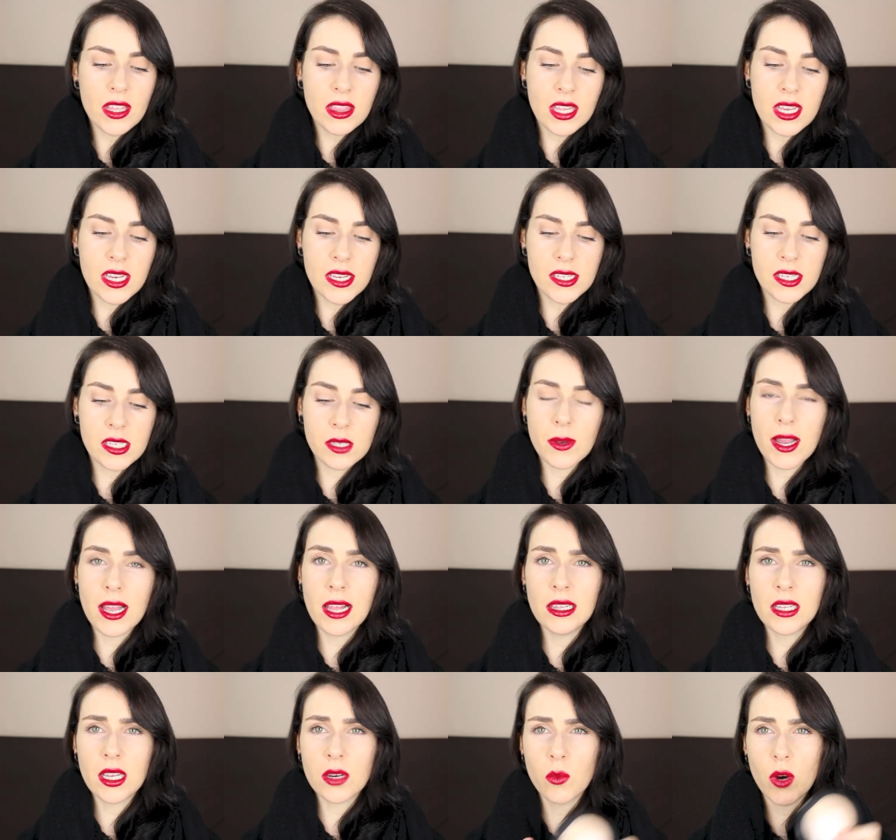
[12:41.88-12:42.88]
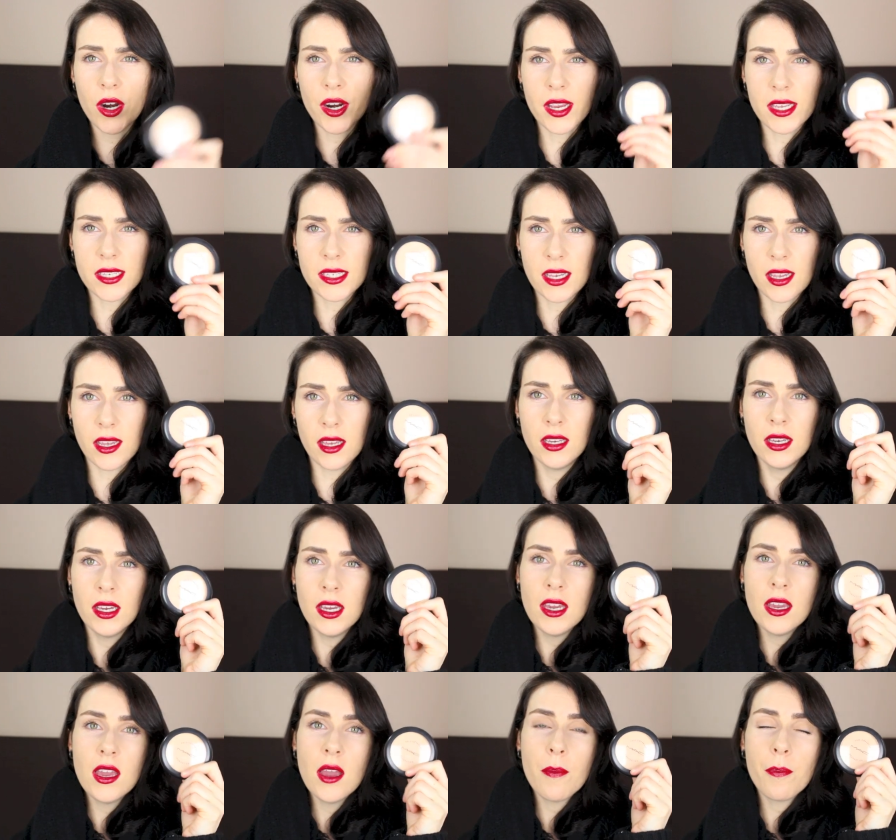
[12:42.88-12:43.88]
This as well can work as a
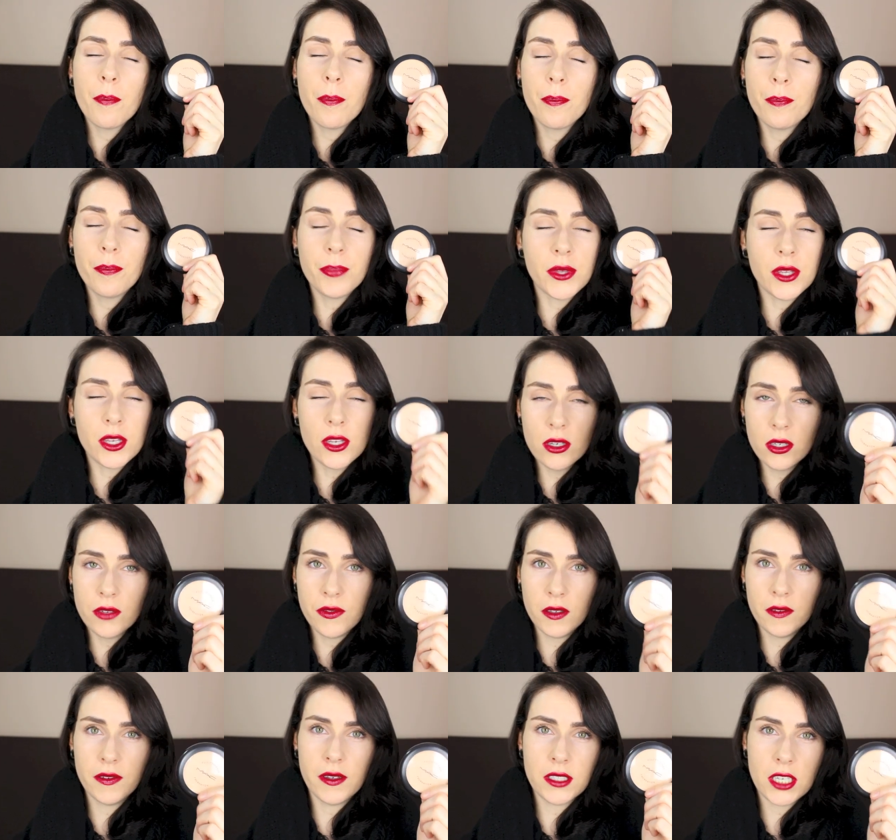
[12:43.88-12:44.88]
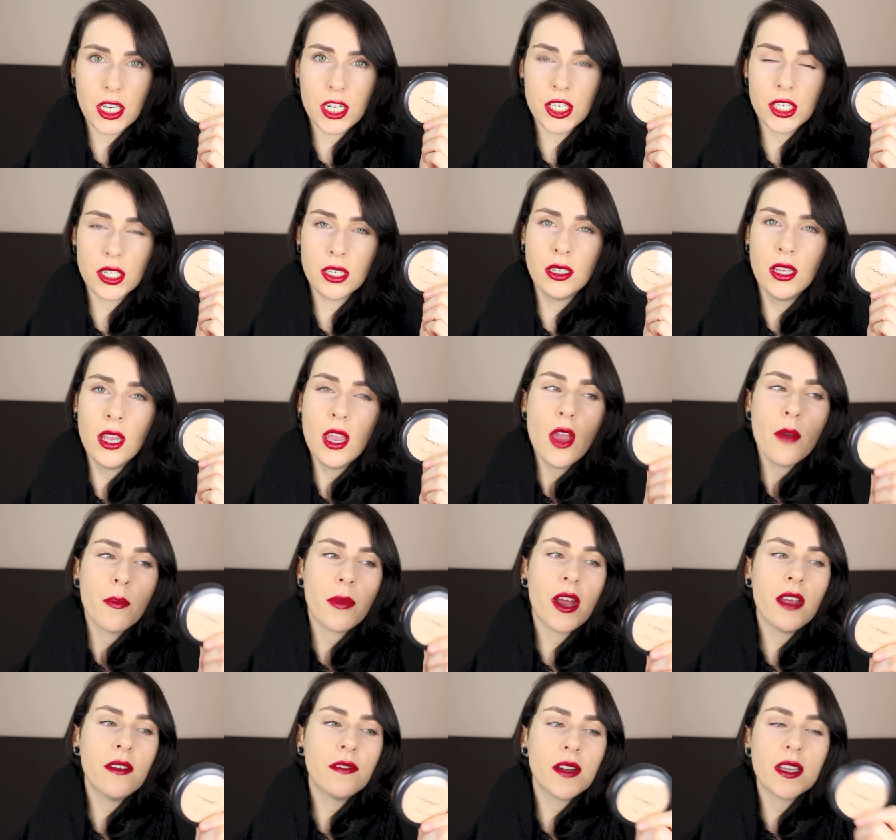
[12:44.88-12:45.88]
beautiful foundation,
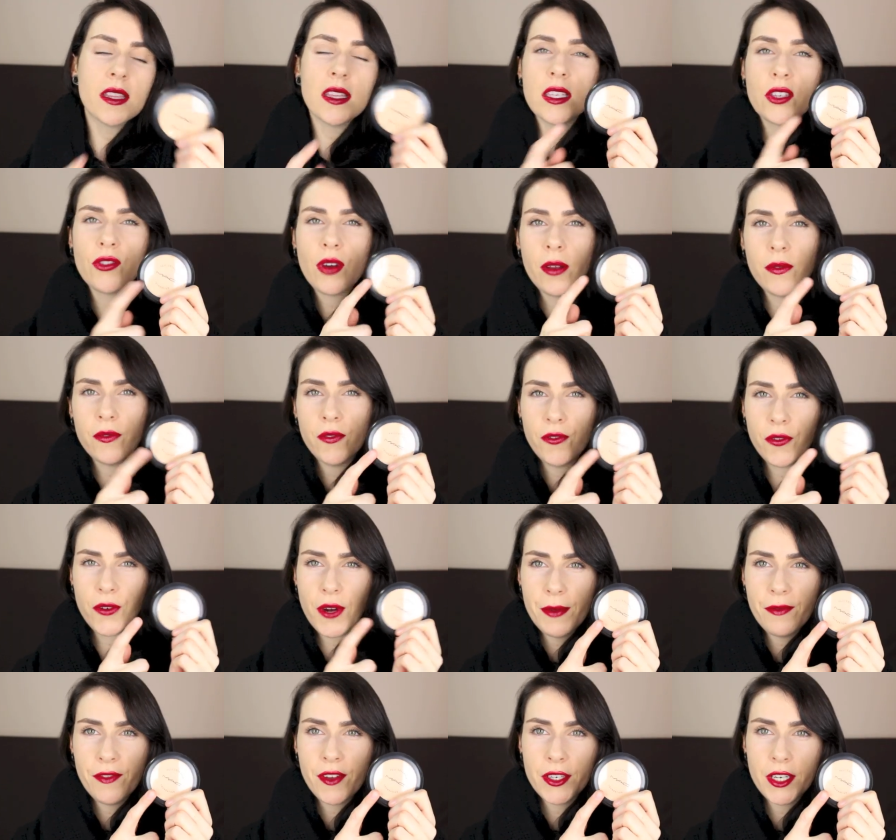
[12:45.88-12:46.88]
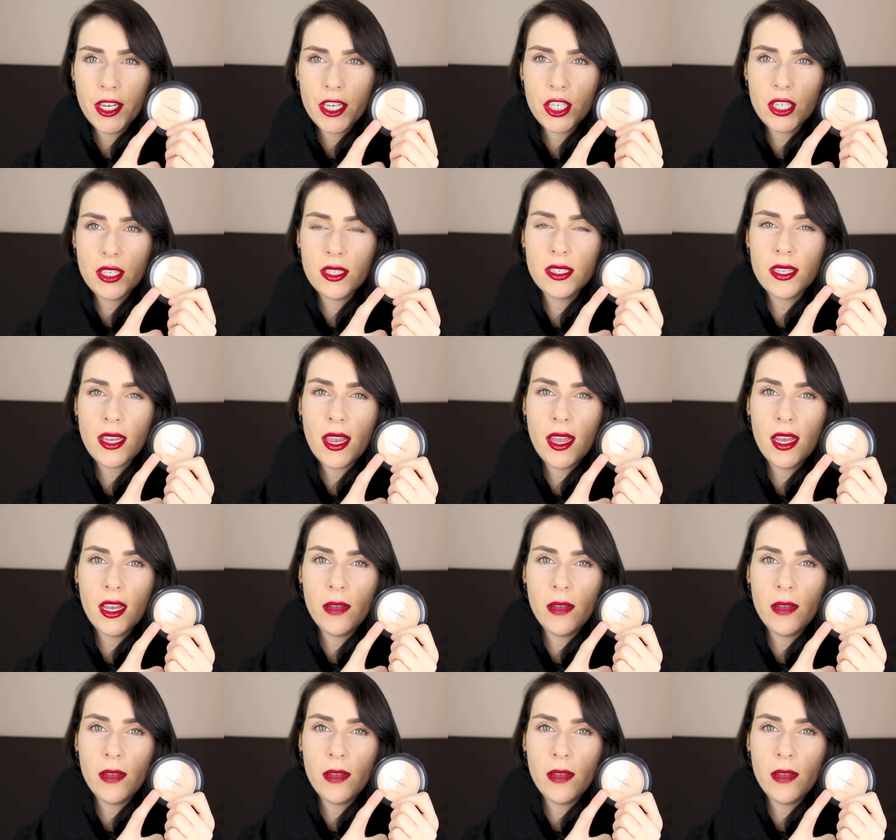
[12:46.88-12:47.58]
but I find these cream foundations,